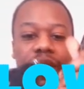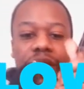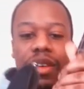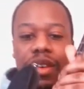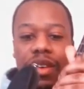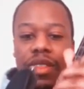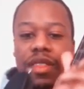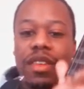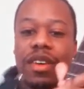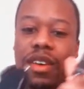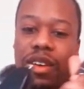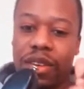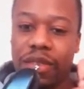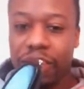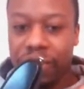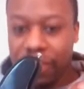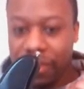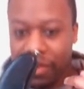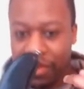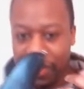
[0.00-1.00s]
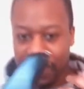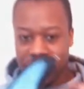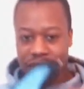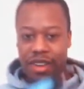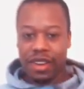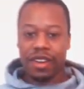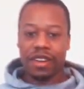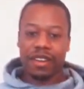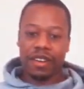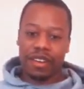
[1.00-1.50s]
And then we'll get
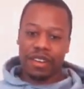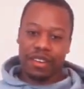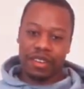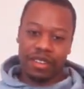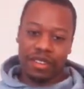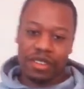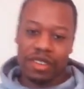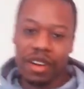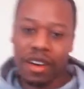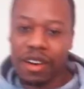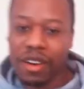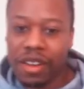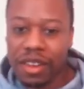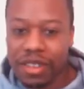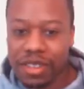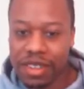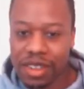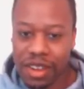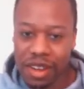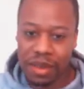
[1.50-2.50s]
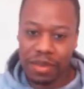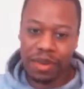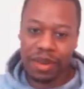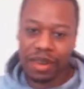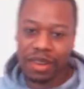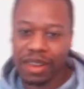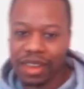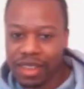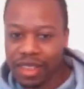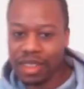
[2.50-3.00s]
our guitar all set up here
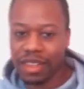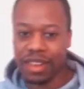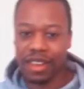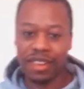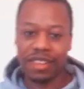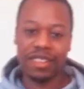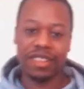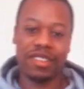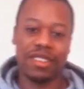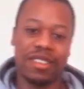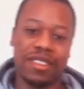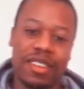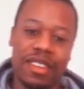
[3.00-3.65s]
like this.